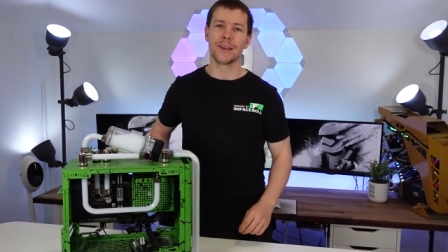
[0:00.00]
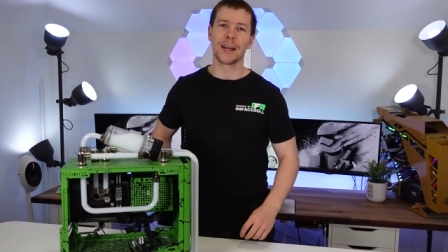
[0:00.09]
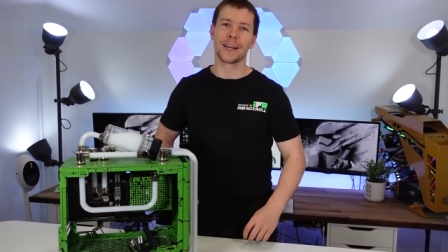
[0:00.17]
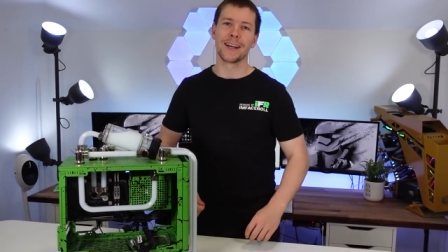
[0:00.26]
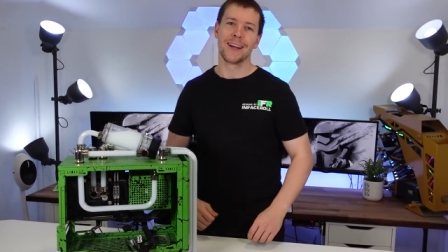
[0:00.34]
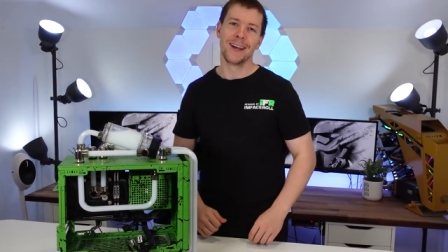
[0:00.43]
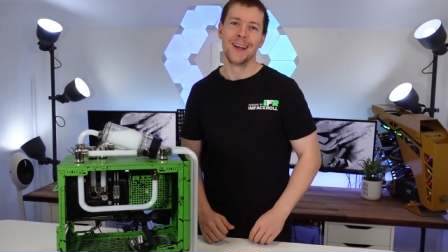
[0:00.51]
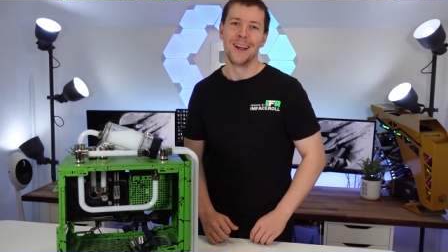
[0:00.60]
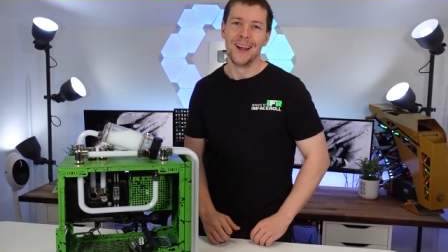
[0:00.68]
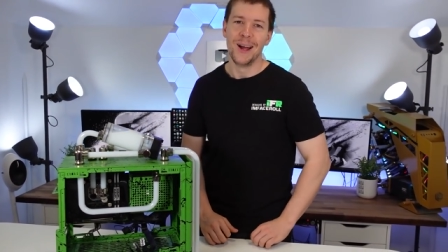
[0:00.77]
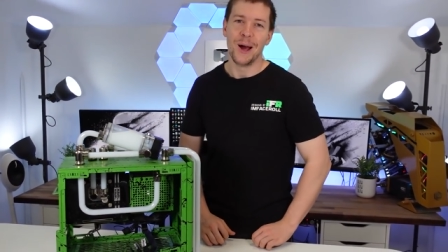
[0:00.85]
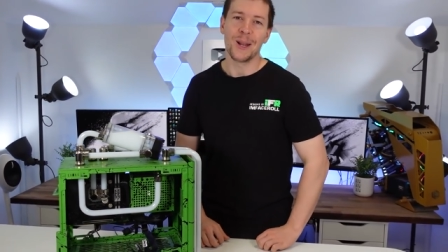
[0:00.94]
Like,
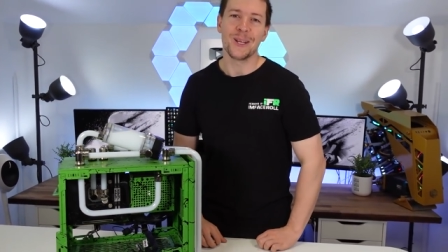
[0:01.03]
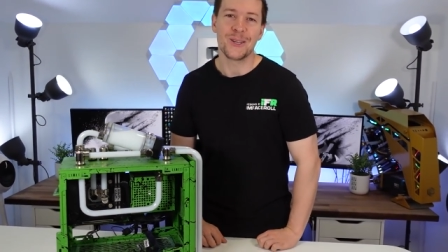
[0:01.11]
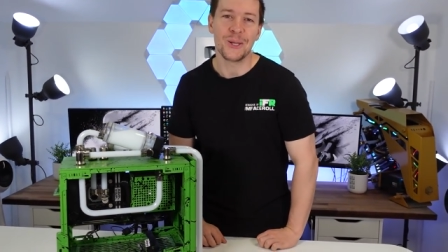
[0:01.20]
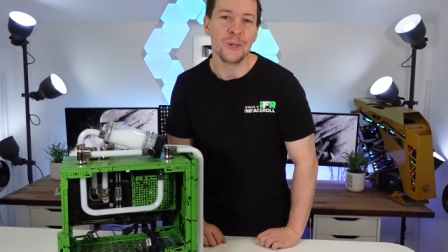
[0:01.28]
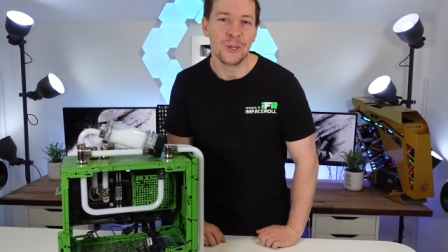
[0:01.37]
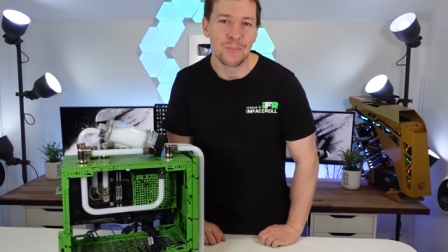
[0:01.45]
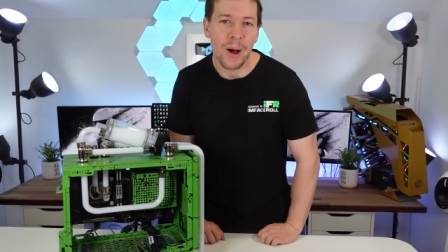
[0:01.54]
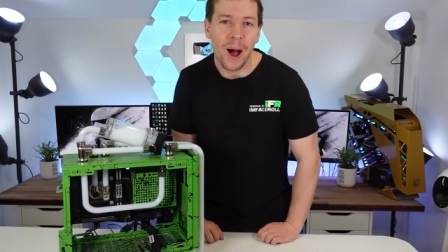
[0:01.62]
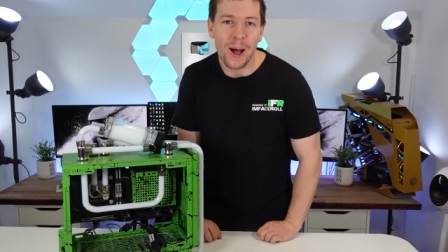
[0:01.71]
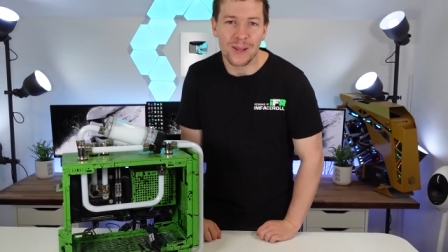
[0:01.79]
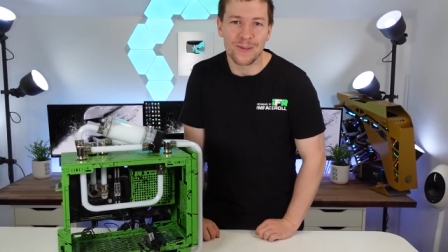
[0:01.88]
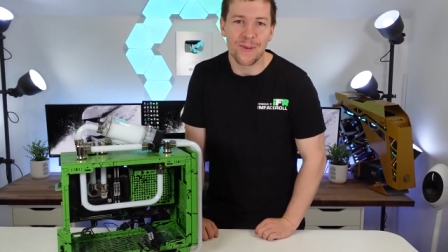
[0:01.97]
I need to use
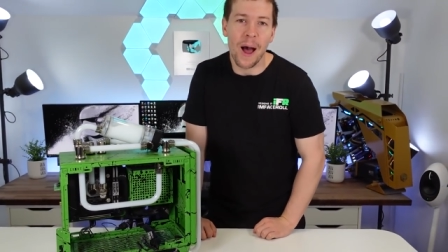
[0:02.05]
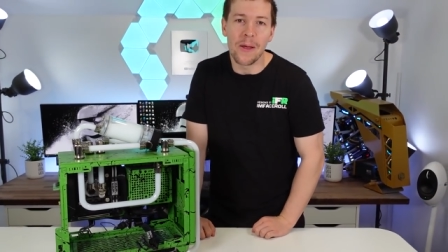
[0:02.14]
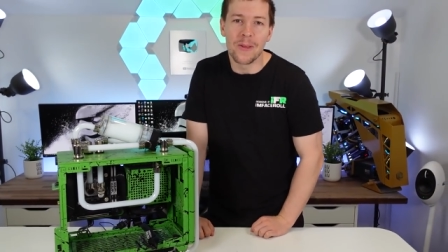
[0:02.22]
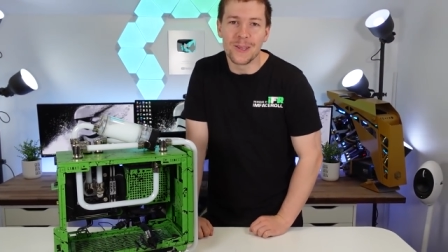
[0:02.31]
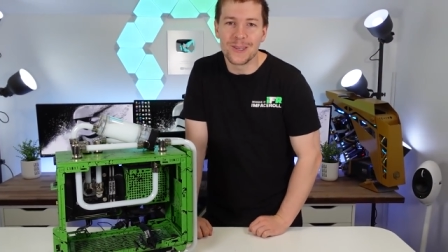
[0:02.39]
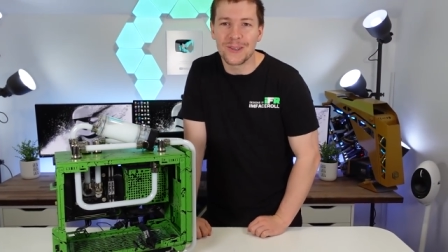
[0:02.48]
parts for others,